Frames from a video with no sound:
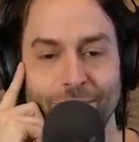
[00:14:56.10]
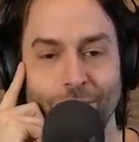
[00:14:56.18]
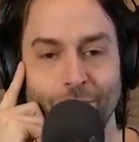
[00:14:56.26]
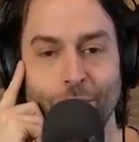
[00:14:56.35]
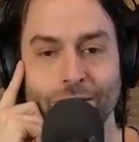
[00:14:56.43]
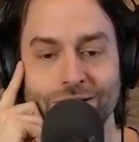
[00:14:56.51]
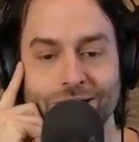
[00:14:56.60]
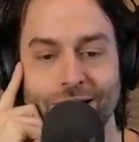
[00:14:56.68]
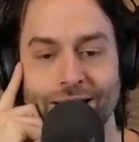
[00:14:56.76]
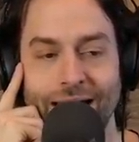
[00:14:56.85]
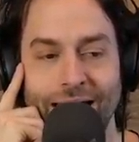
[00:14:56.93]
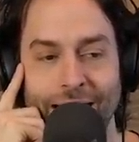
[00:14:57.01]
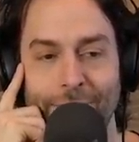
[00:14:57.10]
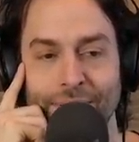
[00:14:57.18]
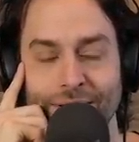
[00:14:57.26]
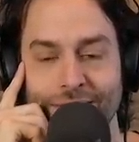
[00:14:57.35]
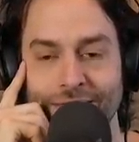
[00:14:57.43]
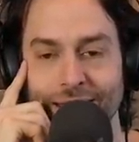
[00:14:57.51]
what's gonna
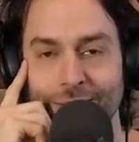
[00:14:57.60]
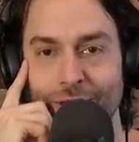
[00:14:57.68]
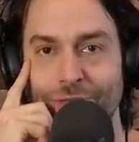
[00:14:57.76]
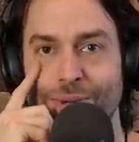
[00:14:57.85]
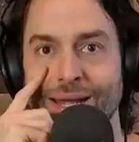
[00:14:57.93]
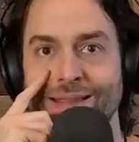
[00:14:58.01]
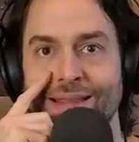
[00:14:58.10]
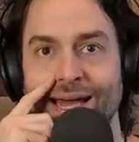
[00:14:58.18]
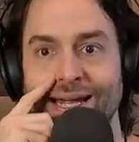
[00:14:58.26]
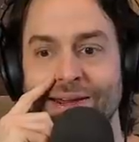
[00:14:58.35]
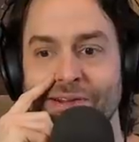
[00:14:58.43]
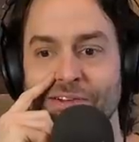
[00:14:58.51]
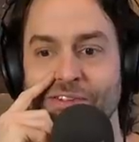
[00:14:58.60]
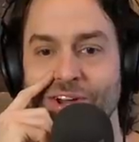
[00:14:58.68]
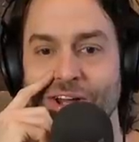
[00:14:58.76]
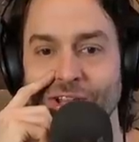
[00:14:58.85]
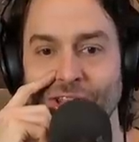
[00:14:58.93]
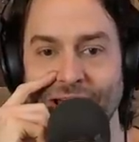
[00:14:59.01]
happen thing with me. Like
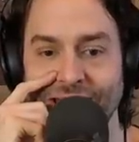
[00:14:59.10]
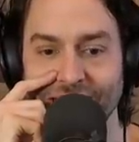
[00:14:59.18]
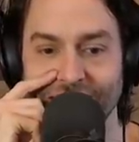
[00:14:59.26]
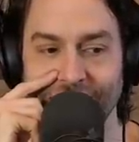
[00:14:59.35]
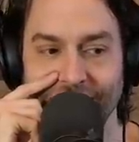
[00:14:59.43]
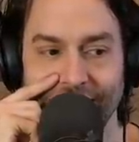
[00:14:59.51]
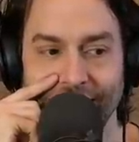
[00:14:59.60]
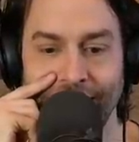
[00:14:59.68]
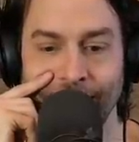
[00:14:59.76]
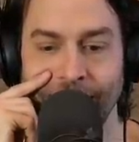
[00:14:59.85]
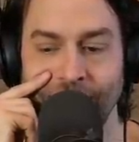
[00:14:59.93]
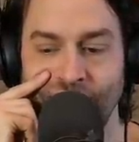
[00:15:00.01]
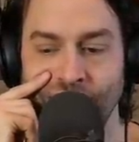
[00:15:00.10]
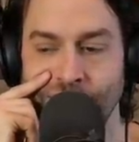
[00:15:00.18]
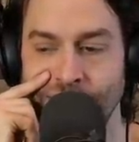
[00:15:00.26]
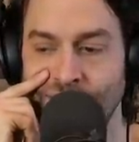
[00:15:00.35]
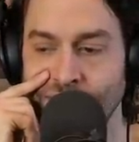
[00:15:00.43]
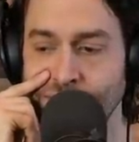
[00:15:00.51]
I'm like, if
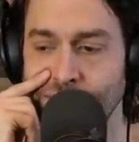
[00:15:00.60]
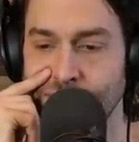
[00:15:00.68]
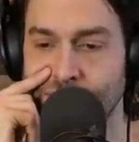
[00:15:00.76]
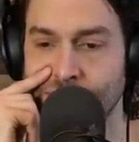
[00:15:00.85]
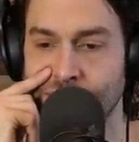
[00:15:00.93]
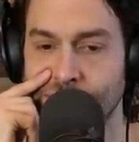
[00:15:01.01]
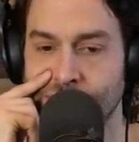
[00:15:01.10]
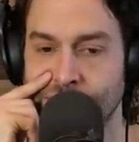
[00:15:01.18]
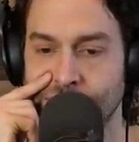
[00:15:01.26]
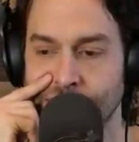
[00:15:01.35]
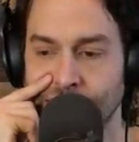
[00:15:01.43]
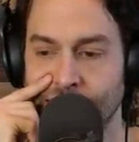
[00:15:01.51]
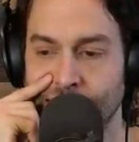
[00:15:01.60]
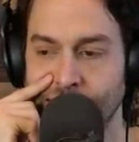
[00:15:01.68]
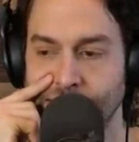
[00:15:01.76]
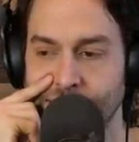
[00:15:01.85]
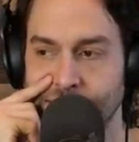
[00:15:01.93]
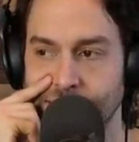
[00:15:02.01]
I don't go to
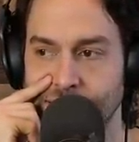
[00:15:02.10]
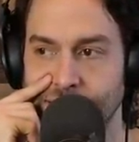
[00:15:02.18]
class,